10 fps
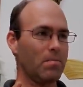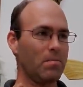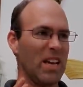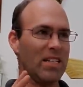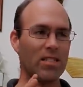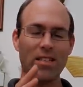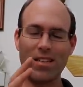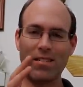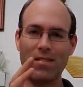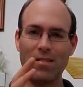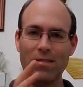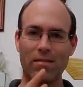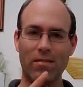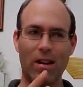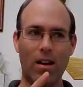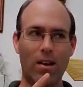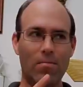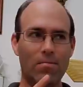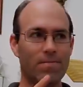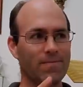basic,
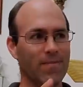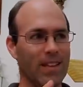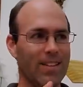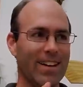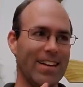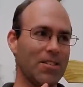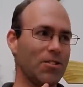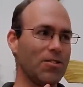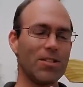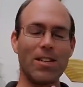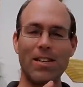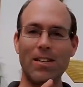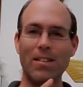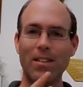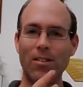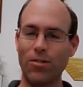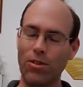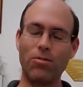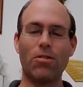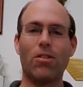um, I guess you'd say,
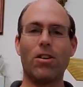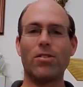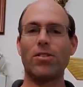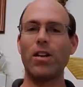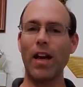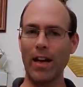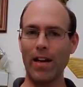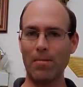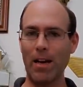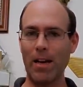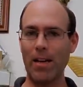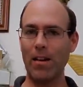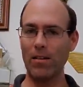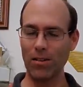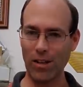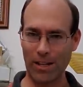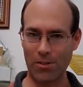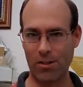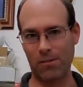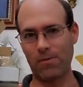low cost AMA
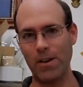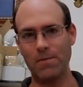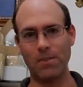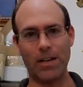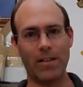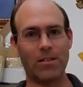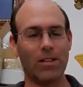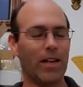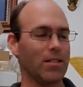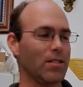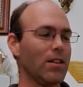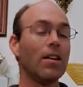electric free flight class.